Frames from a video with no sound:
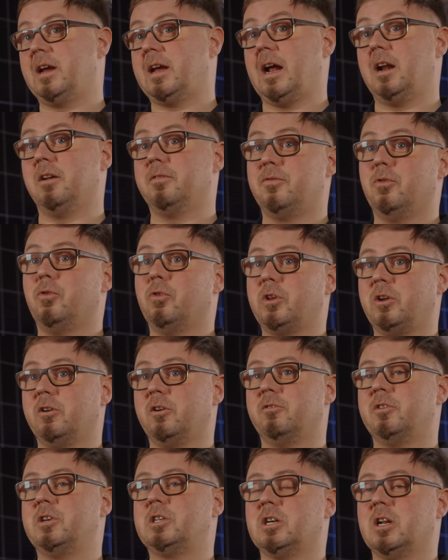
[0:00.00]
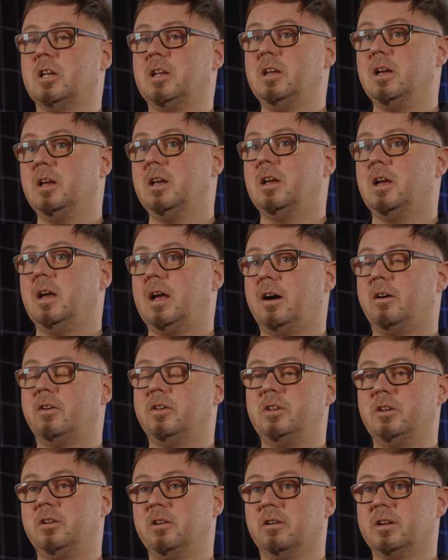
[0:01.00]
California originally, out in
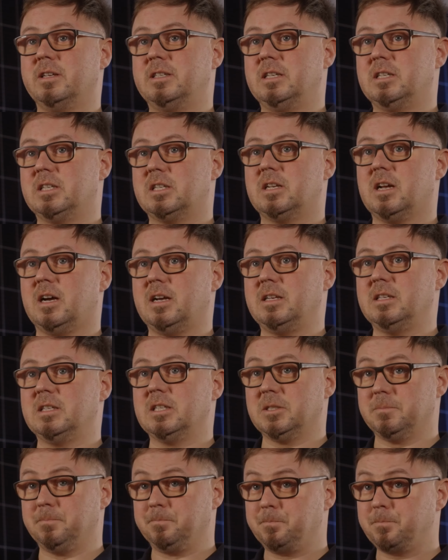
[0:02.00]
the United States.